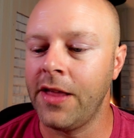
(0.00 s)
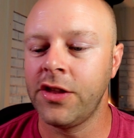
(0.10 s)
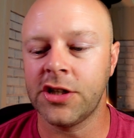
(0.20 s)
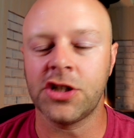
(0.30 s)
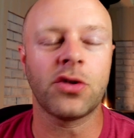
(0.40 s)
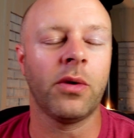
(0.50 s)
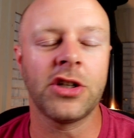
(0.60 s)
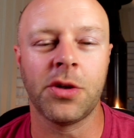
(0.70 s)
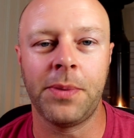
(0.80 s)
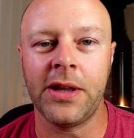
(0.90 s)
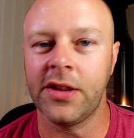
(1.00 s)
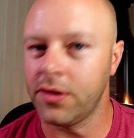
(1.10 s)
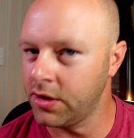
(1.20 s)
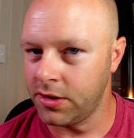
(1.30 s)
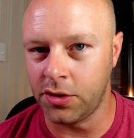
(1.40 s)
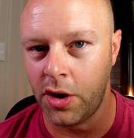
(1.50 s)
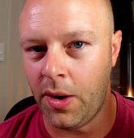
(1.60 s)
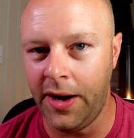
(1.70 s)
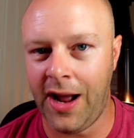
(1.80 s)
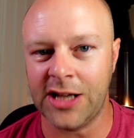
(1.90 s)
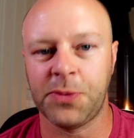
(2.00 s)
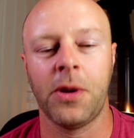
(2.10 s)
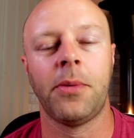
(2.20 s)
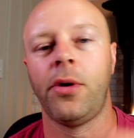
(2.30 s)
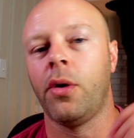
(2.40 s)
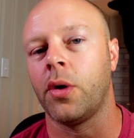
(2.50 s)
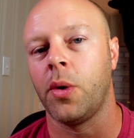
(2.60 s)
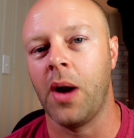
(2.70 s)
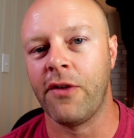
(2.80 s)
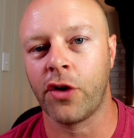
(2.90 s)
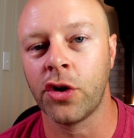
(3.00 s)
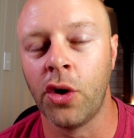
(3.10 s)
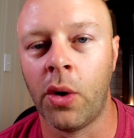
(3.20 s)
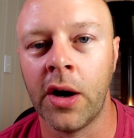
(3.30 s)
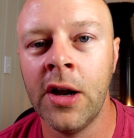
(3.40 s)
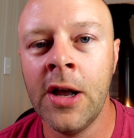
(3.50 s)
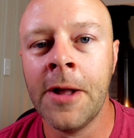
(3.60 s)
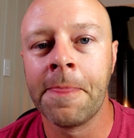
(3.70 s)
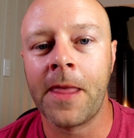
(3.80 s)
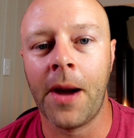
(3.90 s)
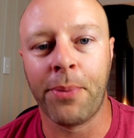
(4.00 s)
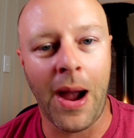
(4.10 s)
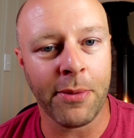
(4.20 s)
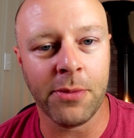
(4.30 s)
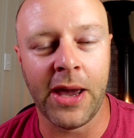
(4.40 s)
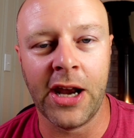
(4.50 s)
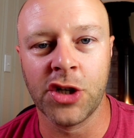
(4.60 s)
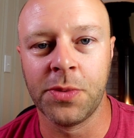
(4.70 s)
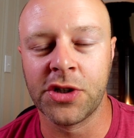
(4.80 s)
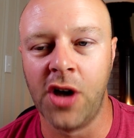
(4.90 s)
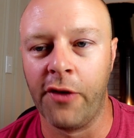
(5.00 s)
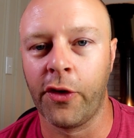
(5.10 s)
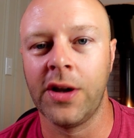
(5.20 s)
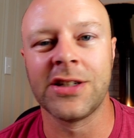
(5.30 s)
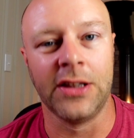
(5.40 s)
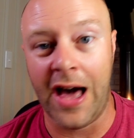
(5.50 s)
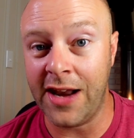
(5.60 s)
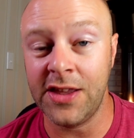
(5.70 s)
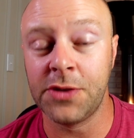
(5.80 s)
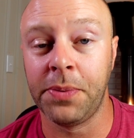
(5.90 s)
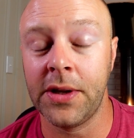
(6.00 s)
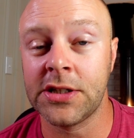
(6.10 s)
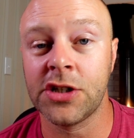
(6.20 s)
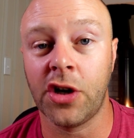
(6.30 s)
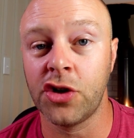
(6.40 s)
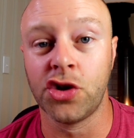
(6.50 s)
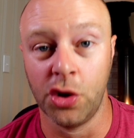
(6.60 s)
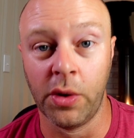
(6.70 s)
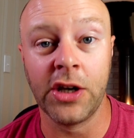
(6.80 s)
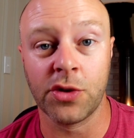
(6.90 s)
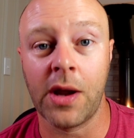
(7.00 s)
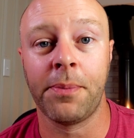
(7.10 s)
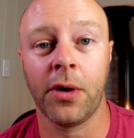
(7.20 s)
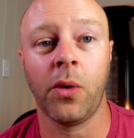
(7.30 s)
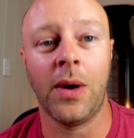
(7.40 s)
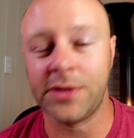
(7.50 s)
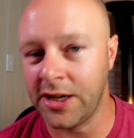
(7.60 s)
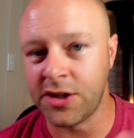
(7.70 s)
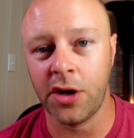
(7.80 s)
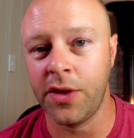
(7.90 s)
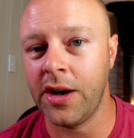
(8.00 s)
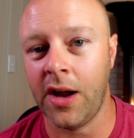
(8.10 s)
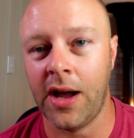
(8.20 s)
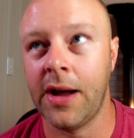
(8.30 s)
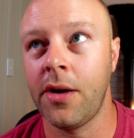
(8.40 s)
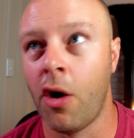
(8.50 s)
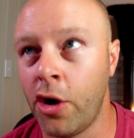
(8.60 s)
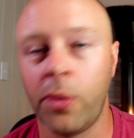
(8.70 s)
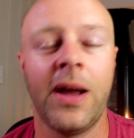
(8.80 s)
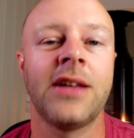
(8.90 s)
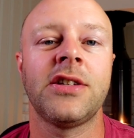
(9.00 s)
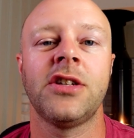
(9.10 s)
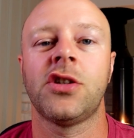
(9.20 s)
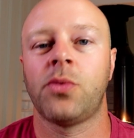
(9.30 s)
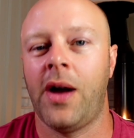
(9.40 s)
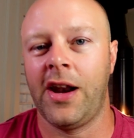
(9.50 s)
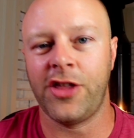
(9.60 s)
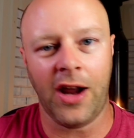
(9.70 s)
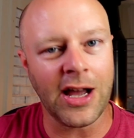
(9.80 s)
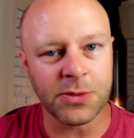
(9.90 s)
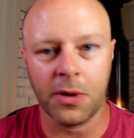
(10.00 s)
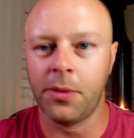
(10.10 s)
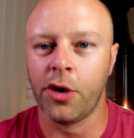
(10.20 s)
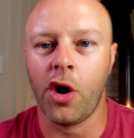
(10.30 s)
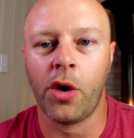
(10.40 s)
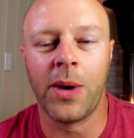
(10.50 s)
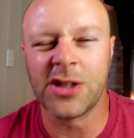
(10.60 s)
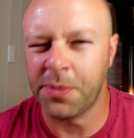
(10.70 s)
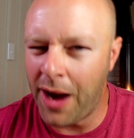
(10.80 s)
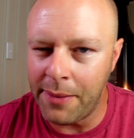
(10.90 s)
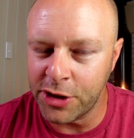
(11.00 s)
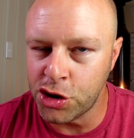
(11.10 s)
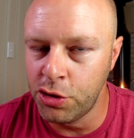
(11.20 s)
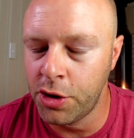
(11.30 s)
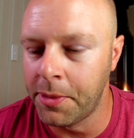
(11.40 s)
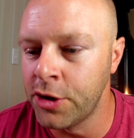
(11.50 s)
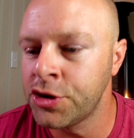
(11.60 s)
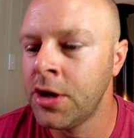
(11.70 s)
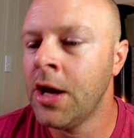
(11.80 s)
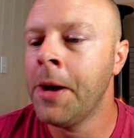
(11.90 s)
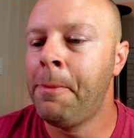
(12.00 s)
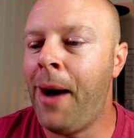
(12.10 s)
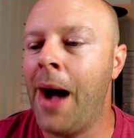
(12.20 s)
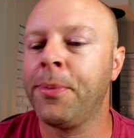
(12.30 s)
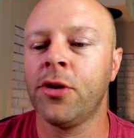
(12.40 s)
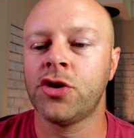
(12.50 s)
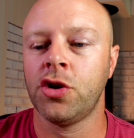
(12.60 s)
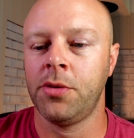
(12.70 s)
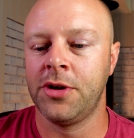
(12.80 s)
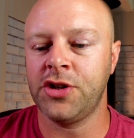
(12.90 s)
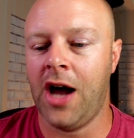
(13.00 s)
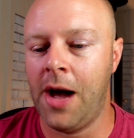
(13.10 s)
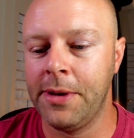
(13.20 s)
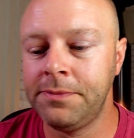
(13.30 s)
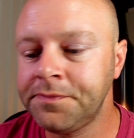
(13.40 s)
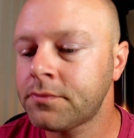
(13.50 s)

This is going to be the go on Hospitable or whoever your property management software is. A lot of these places are doing direct booking websites. I know that OwnerRez is as well, and I think Hospitable and OwnerRez are probably two of the most popular, two of the most common.